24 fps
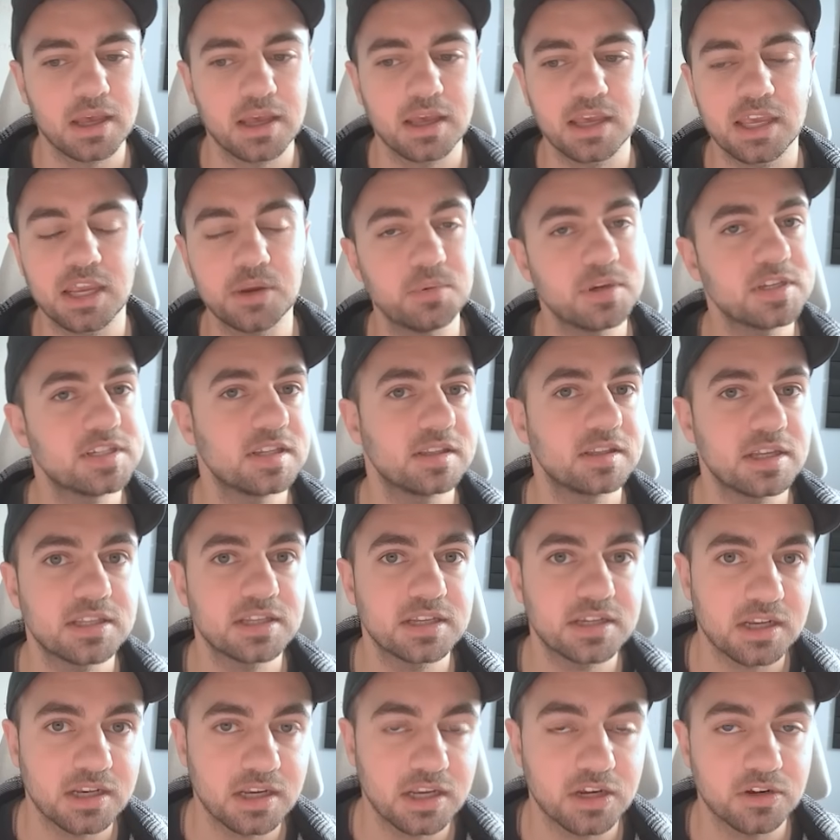He recently
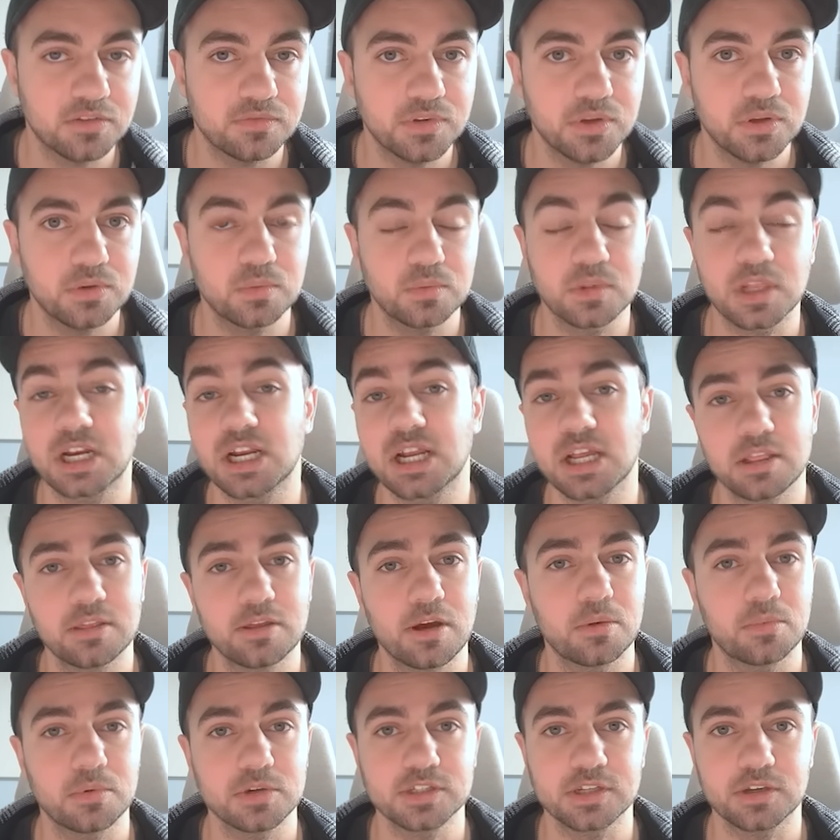did an interview that I
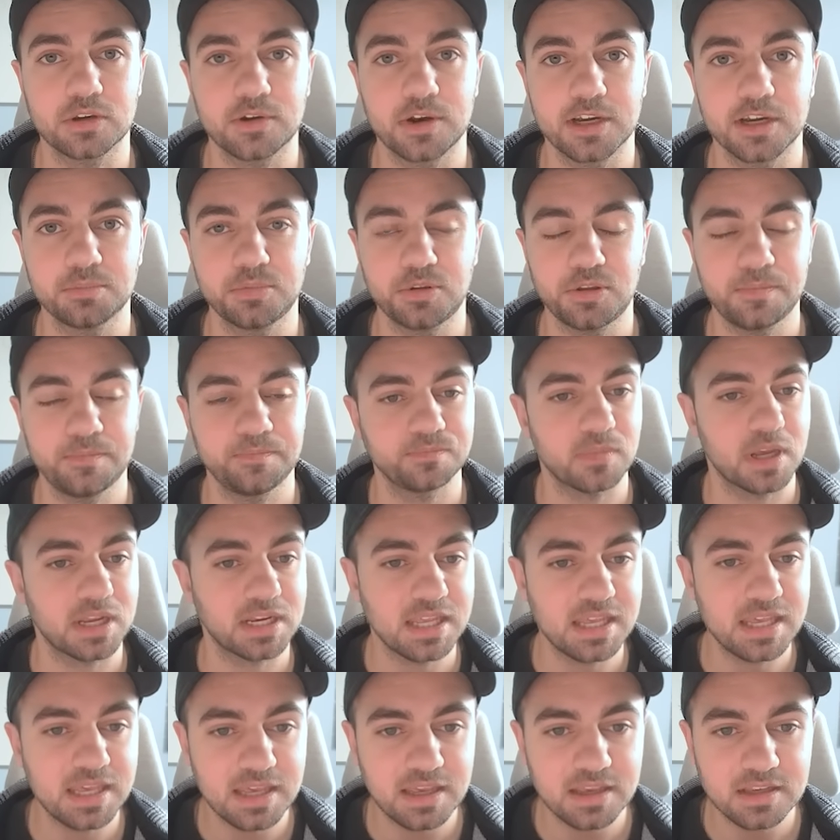thought was incredible, and
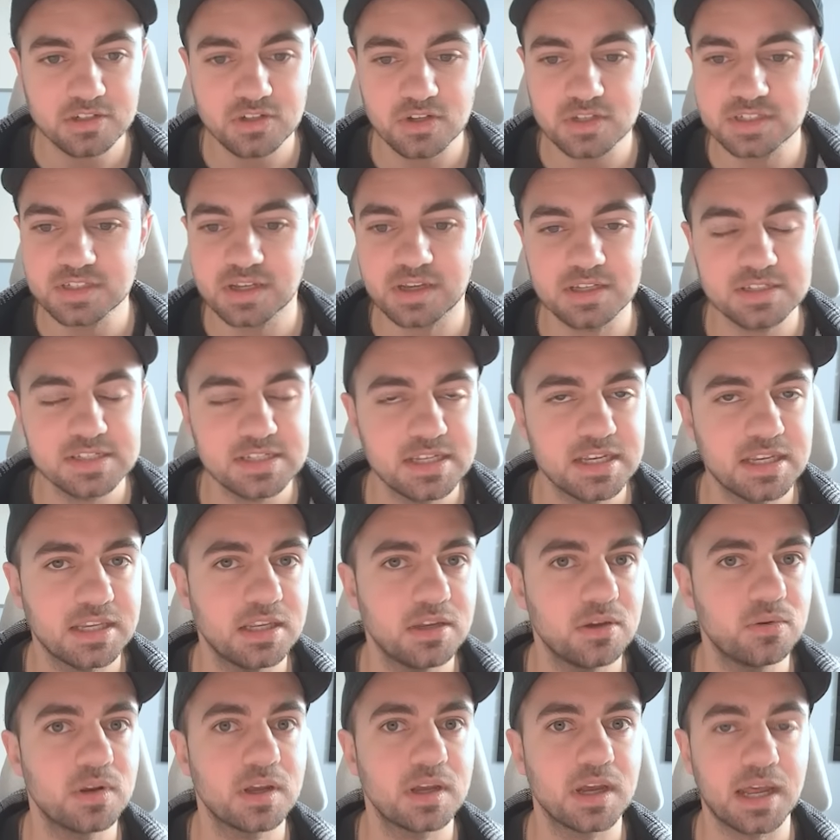he just
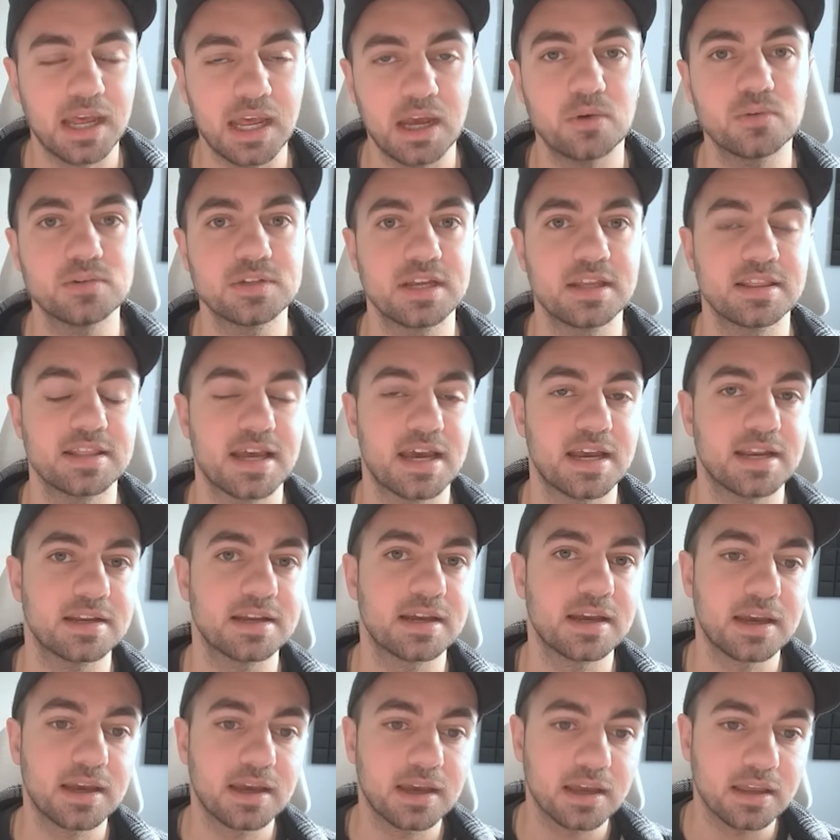continued hounding that
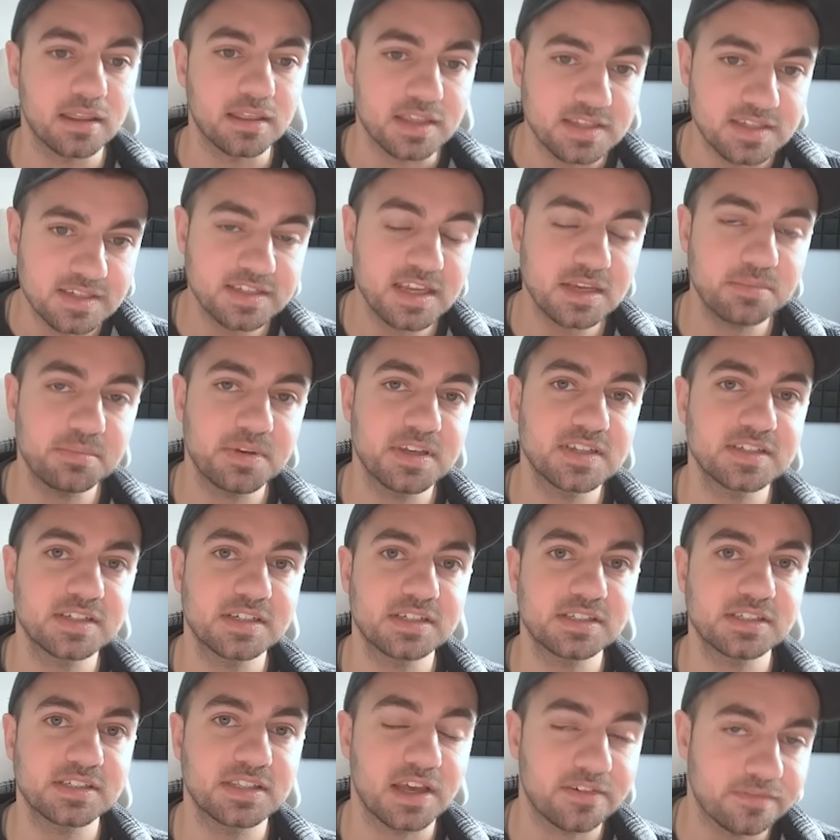this is a
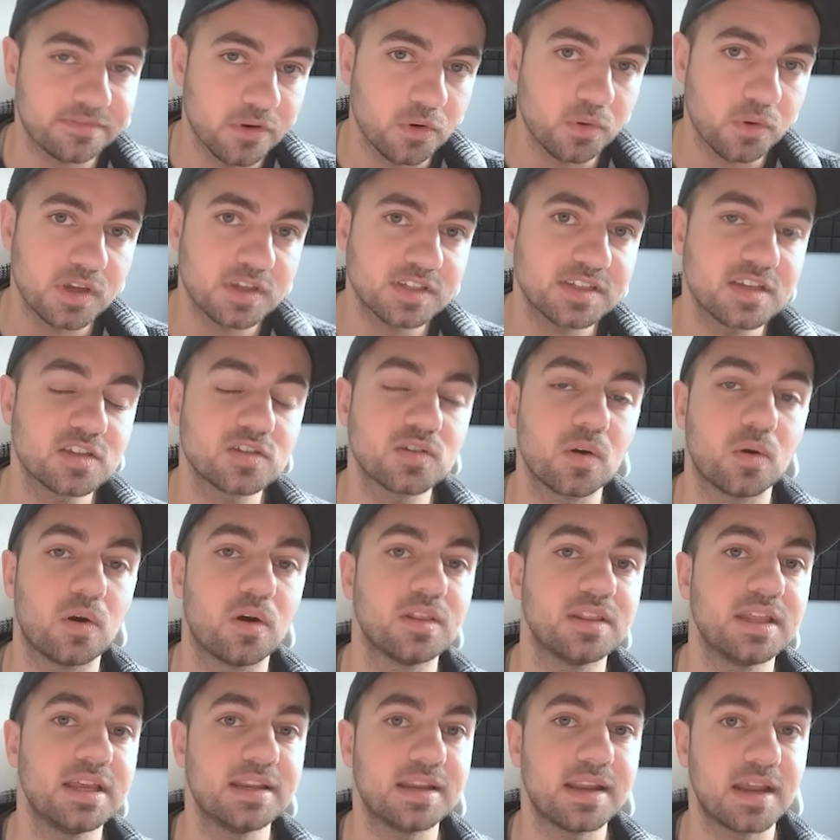business that focuses on
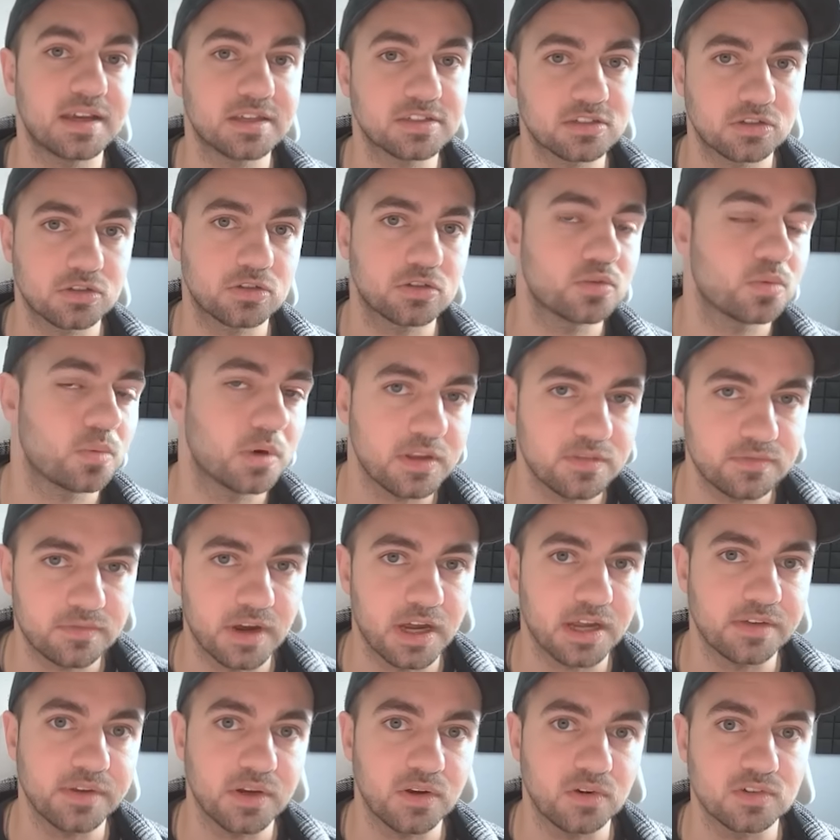the next
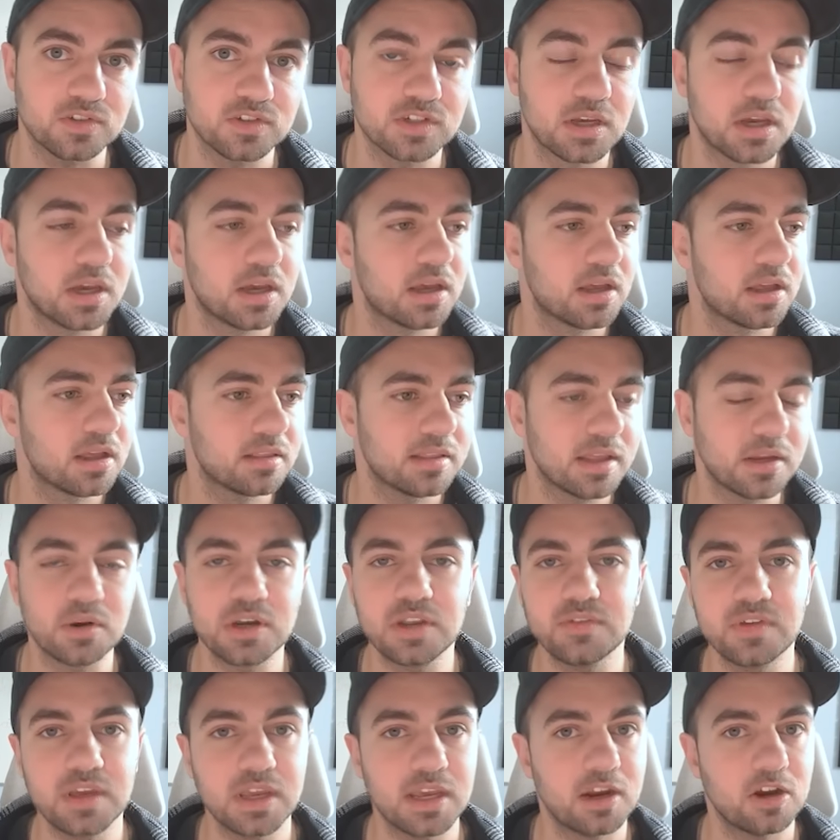25 years. They don't
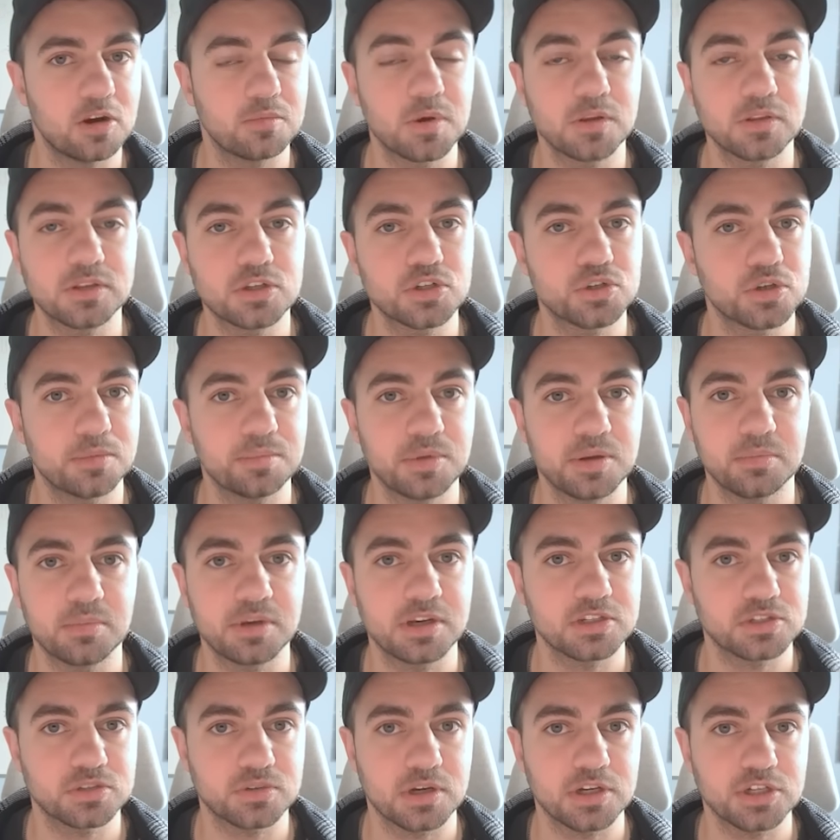even care about the Trump
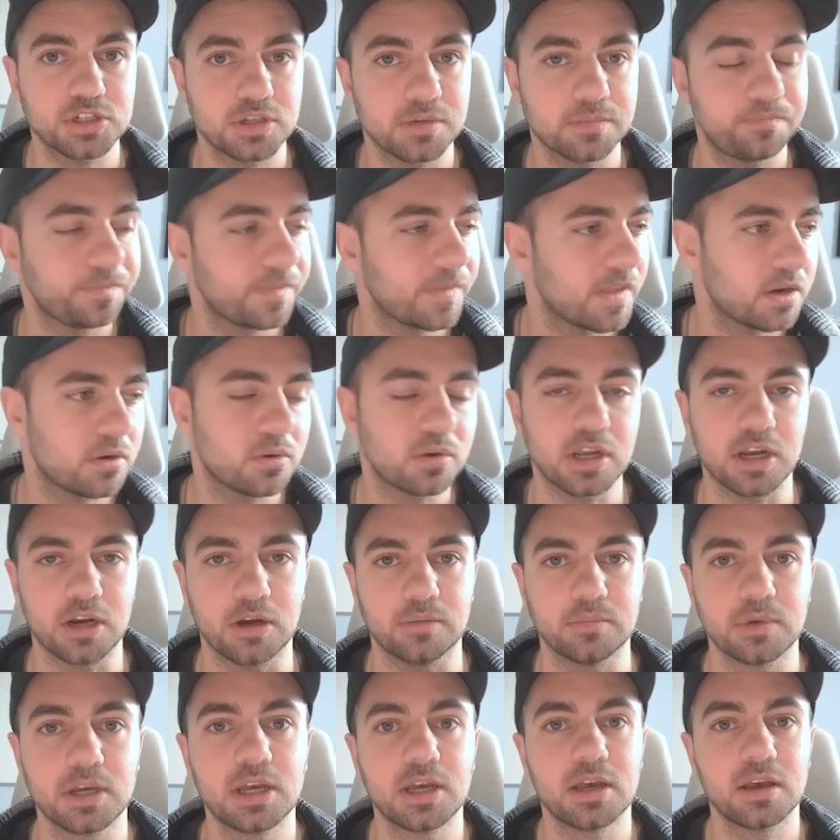administration. They don't care.